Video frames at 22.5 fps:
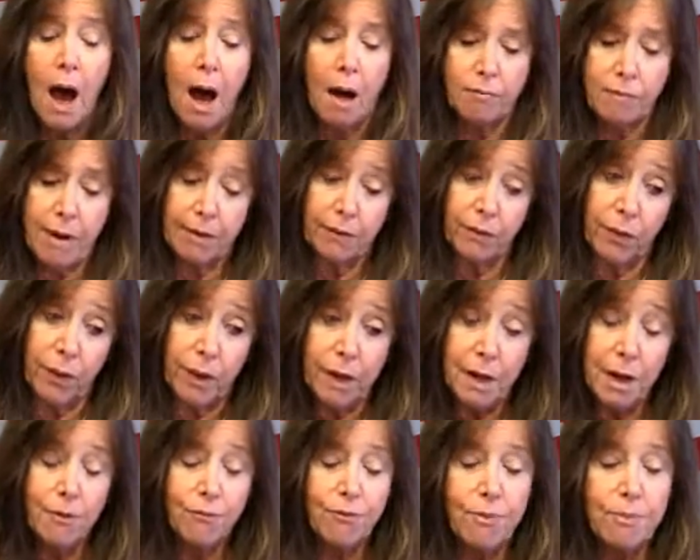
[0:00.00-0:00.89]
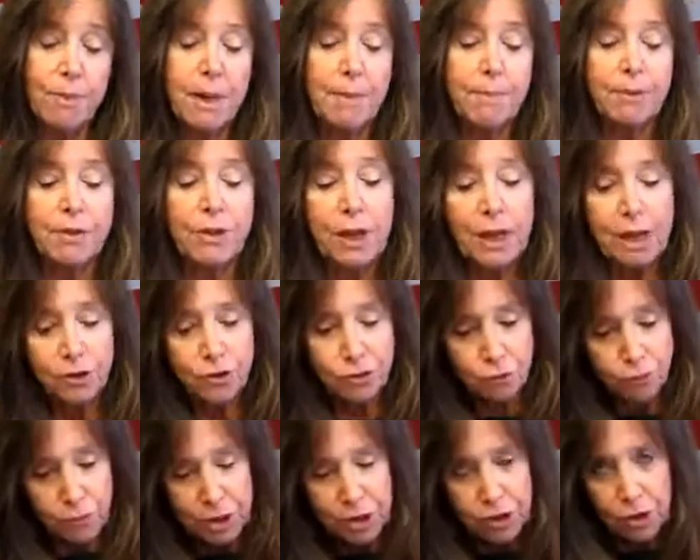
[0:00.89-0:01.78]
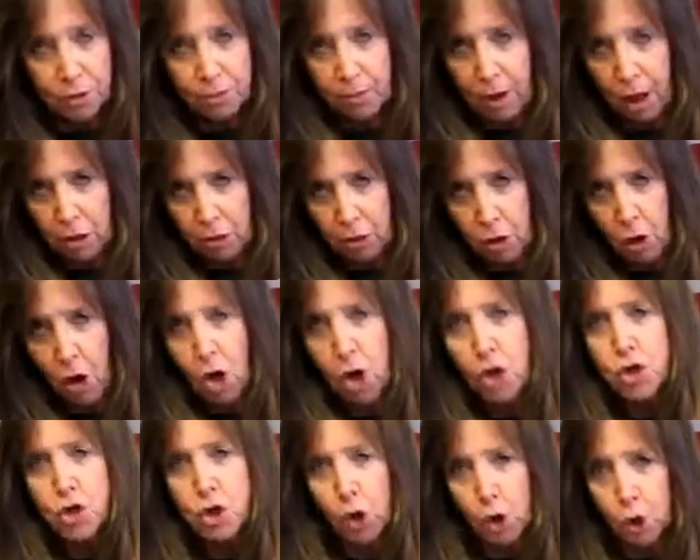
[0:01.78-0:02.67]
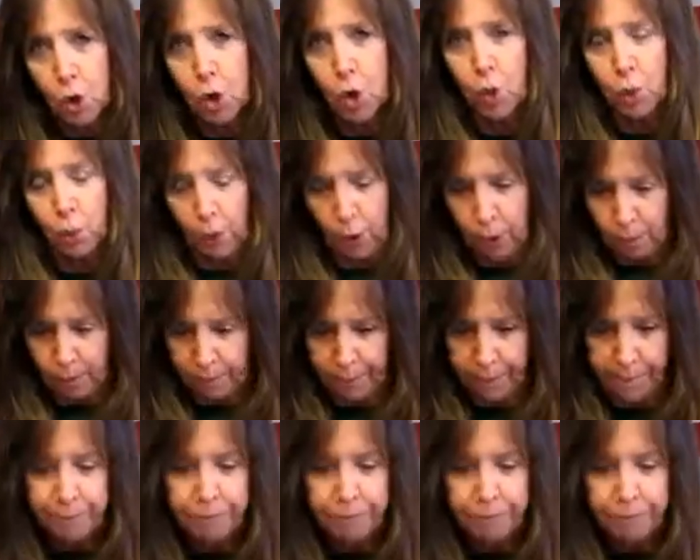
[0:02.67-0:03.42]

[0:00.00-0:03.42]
rather than infamy, but they get to reach a larger group.